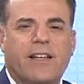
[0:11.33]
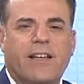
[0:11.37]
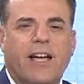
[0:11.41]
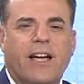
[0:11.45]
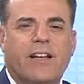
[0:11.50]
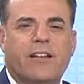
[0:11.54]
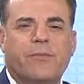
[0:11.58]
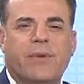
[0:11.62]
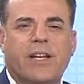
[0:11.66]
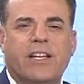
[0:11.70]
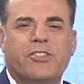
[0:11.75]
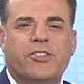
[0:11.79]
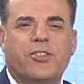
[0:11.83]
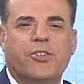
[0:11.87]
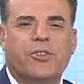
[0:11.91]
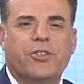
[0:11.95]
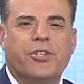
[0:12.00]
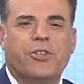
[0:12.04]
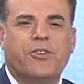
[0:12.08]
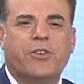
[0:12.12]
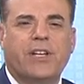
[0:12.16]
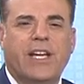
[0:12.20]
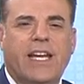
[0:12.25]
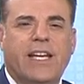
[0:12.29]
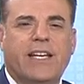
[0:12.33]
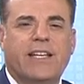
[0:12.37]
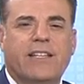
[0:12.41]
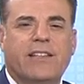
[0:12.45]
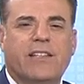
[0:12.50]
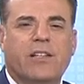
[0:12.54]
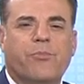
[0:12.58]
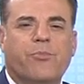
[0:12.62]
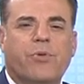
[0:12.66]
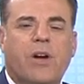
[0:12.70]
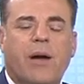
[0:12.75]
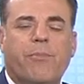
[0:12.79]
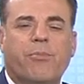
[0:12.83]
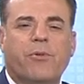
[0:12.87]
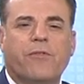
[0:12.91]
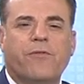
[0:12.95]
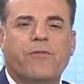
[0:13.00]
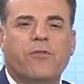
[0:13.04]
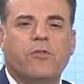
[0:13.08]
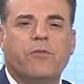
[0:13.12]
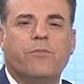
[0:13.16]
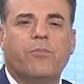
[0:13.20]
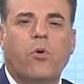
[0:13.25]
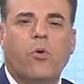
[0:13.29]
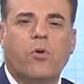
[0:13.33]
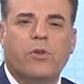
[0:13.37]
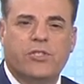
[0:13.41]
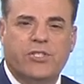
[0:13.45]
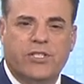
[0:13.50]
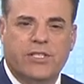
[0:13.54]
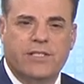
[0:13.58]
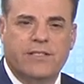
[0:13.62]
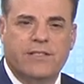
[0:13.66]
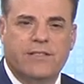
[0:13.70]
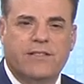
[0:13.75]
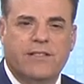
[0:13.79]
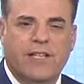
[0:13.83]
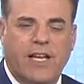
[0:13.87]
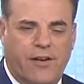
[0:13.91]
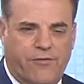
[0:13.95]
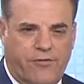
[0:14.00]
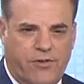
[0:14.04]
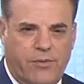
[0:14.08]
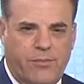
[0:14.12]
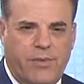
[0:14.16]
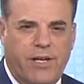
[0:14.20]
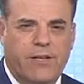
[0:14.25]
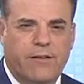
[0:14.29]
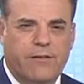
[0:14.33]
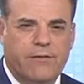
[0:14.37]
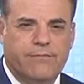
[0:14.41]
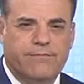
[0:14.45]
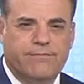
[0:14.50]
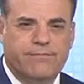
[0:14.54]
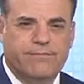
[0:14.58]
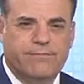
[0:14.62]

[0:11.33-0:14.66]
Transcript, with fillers: how to make sure you're eating the proper food portions every meal.